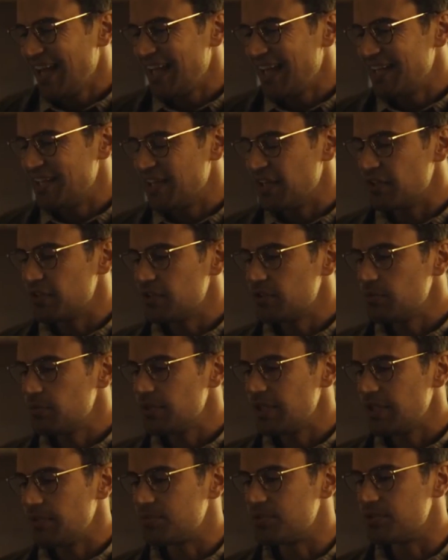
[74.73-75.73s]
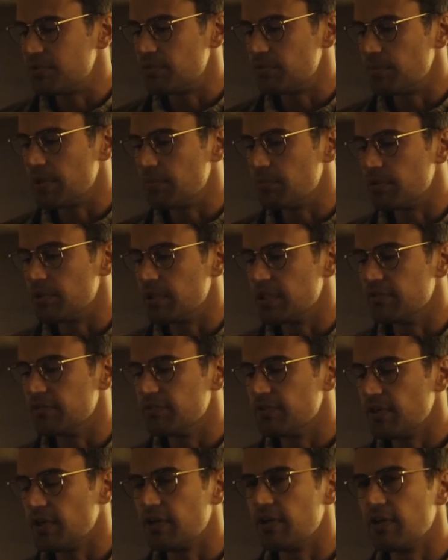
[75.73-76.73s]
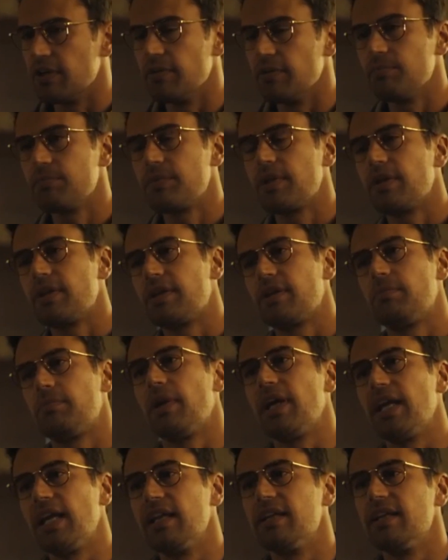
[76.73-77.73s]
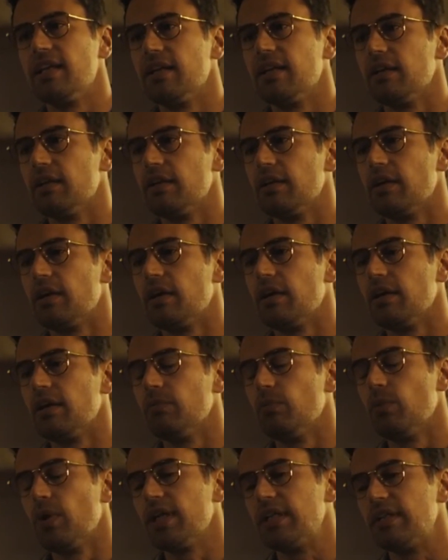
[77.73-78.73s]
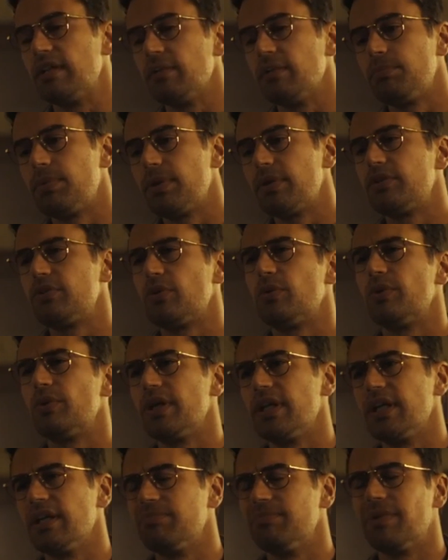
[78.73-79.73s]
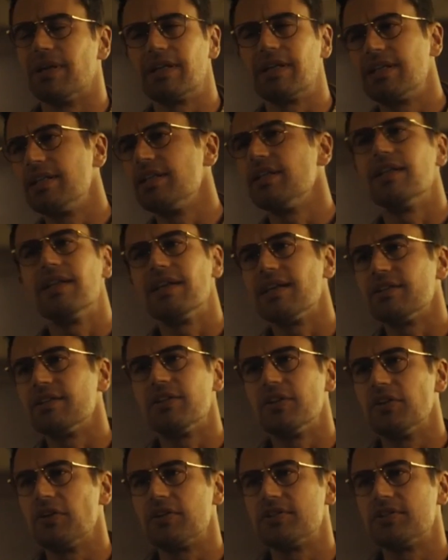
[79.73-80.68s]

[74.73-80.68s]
enjoy in movies, kind of like the Cray movie with Tom